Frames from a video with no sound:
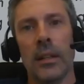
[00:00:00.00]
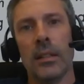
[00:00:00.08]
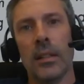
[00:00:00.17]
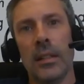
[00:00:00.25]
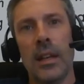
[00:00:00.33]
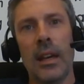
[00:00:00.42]

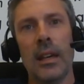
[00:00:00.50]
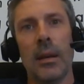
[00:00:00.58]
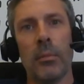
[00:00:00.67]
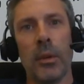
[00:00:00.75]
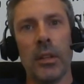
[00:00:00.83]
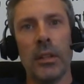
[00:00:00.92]
Today,
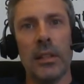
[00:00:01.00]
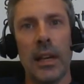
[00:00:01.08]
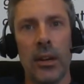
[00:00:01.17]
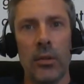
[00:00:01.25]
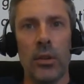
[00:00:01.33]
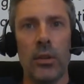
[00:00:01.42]
I'm going to
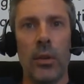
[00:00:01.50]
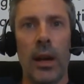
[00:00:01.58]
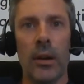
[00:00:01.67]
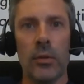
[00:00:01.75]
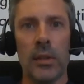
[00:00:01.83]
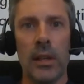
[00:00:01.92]
tell you
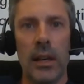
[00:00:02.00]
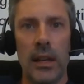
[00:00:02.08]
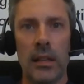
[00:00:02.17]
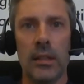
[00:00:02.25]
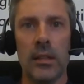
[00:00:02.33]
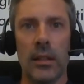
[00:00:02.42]
how to
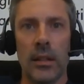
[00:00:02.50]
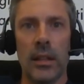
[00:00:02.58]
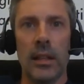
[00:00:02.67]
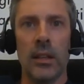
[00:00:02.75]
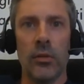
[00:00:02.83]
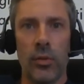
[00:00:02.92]

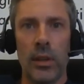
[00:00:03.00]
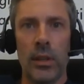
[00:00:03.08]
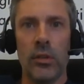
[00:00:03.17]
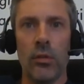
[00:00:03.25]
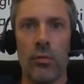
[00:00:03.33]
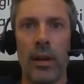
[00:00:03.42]
instantly
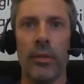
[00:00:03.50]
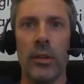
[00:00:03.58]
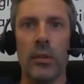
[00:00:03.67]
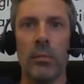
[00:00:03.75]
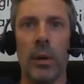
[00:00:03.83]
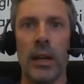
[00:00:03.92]
increase your
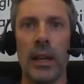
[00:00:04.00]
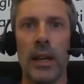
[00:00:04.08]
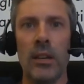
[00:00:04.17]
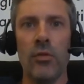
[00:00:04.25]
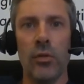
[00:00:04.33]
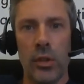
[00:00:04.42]
revenue by
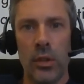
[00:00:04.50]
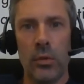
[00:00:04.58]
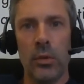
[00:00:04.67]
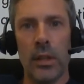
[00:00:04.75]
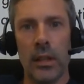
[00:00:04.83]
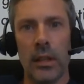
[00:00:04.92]

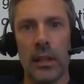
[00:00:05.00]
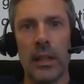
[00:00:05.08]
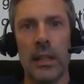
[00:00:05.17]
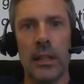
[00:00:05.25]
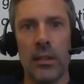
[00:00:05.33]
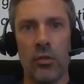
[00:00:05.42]
introducing
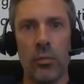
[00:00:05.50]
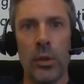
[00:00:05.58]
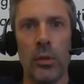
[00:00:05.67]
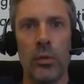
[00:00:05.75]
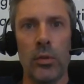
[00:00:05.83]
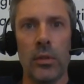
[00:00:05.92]
lead
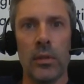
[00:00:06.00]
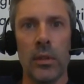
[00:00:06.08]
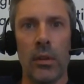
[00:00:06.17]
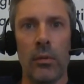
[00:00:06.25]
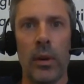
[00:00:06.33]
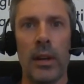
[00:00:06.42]
distribution
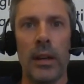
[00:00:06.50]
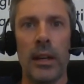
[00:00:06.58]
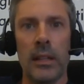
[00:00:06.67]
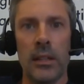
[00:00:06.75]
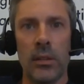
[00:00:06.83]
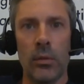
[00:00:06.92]
software
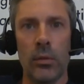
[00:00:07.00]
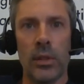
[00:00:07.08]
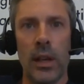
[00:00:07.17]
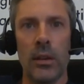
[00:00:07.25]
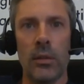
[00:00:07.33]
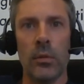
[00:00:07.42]
into your
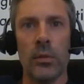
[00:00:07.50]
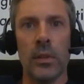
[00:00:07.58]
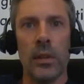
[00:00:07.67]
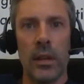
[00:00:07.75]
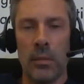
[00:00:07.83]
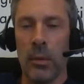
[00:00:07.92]

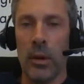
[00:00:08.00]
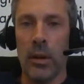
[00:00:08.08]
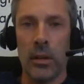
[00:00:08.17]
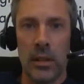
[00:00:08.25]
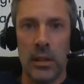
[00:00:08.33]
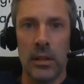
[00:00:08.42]
sales and
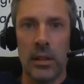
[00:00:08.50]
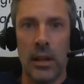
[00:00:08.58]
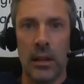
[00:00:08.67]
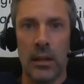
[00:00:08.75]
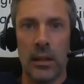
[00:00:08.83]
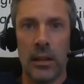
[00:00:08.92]
marketing
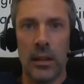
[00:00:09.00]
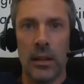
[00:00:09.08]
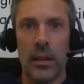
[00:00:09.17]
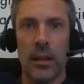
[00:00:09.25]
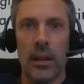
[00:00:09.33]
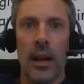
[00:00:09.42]
stack.
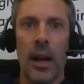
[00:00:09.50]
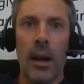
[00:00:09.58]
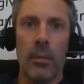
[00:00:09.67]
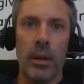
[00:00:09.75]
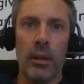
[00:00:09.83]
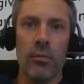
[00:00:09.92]

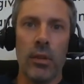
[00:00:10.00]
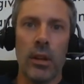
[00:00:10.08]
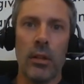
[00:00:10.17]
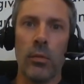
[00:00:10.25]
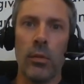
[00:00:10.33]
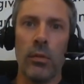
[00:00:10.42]
I'm going to
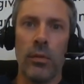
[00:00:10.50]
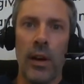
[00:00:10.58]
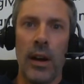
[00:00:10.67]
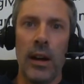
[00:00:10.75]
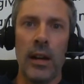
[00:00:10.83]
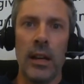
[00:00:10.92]
run through
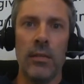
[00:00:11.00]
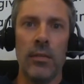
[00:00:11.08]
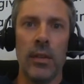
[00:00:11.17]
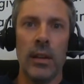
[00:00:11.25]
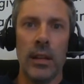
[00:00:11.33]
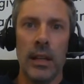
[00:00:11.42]
5
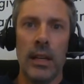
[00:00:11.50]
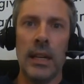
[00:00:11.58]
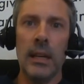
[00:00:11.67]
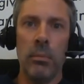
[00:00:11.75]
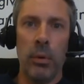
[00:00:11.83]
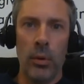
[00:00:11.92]

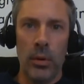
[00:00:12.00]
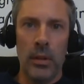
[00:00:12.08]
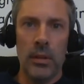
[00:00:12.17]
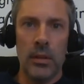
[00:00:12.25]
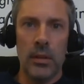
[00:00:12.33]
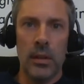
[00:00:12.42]
key
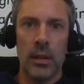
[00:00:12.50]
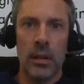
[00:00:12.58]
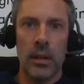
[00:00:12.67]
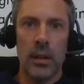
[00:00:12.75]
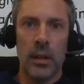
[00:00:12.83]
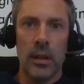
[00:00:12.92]
points
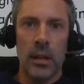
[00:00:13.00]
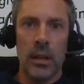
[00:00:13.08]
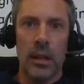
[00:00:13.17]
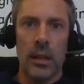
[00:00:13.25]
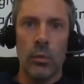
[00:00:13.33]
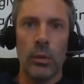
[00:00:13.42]

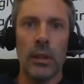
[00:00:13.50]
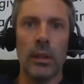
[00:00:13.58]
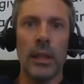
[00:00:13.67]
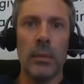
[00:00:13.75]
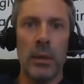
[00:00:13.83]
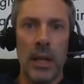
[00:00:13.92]
that will
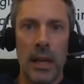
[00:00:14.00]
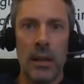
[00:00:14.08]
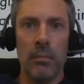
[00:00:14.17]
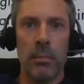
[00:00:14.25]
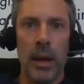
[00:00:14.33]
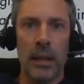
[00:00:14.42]
eliminate
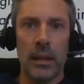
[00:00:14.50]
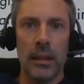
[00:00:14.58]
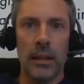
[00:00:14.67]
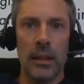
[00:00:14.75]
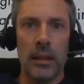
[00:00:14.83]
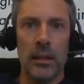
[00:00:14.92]
bad
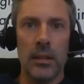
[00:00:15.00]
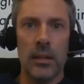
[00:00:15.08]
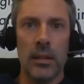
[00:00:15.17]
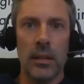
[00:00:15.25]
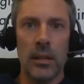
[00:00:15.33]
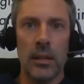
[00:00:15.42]
leads,